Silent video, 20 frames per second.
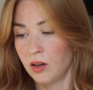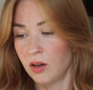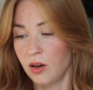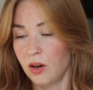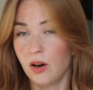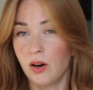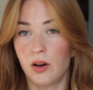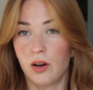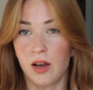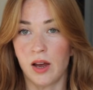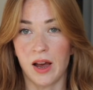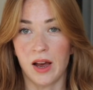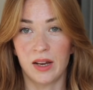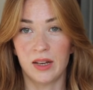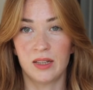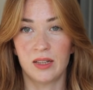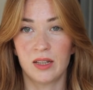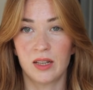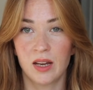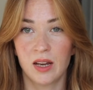Oh
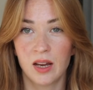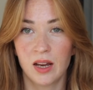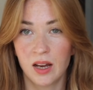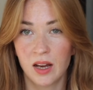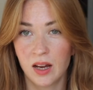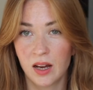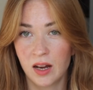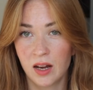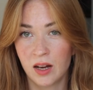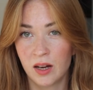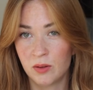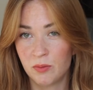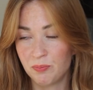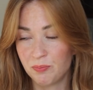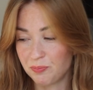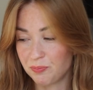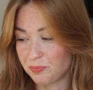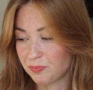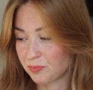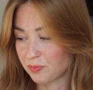guys,
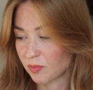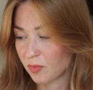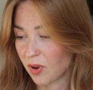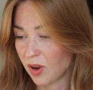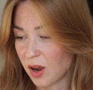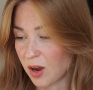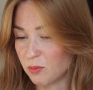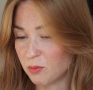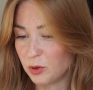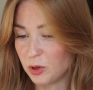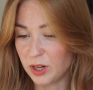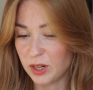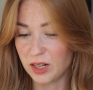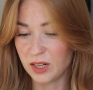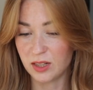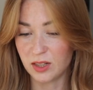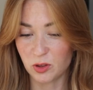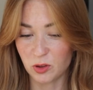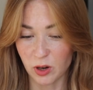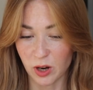I'm
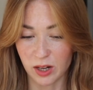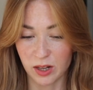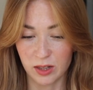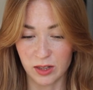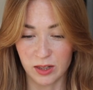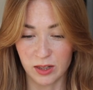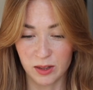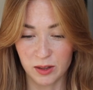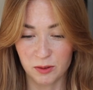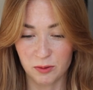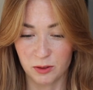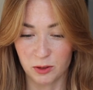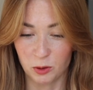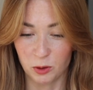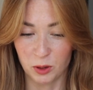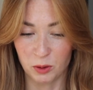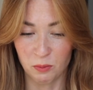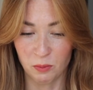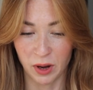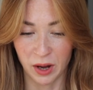really struggling
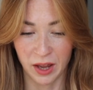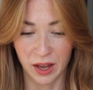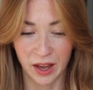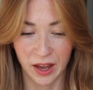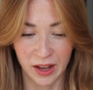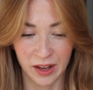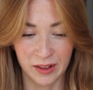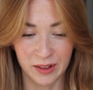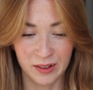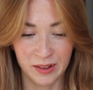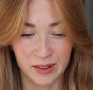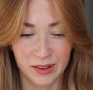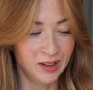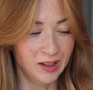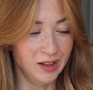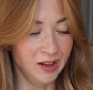with my health.